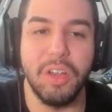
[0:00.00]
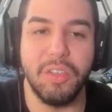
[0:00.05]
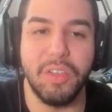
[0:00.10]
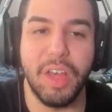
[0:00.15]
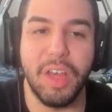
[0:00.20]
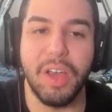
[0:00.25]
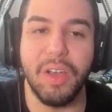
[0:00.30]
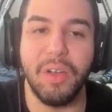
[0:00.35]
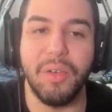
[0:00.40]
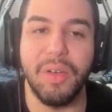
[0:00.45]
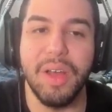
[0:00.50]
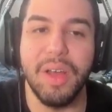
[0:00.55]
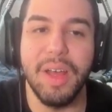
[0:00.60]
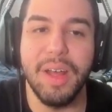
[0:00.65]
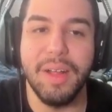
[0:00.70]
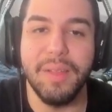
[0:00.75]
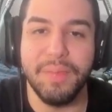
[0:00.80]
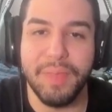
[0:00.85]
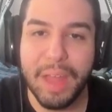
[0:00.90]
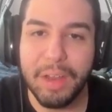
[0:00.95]
So
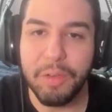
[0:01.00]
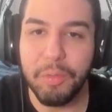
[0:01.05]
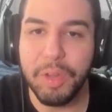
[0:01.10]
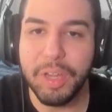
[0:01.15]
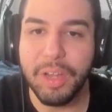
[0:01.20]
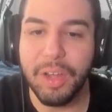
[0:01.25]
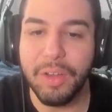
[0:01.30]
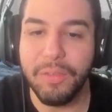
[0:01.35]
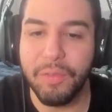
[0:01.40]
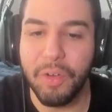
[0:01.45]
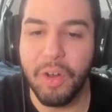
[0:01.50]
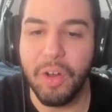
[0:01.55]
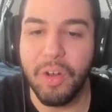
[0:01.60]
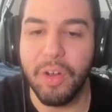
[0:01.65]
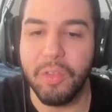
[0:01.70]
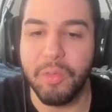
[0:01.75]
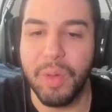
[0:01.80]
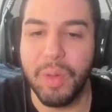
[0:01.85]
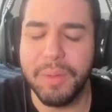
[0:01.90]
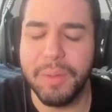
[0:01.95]
that's really good for her
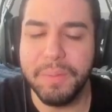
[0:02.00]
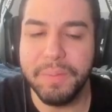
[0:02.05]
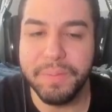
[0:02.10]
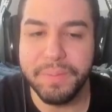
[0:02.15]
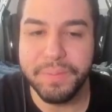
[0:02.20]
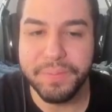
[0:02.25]
as well.